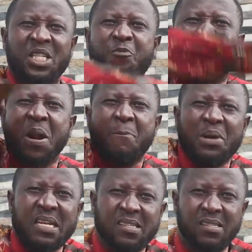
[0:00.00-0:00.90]
different
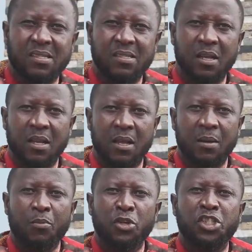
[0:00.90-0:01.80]
places,
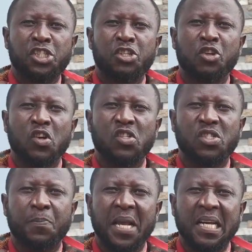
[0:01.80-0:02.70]
but she did not
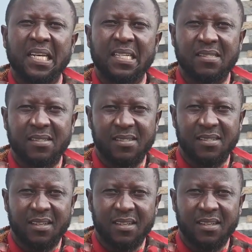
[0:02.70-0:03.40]
spend it.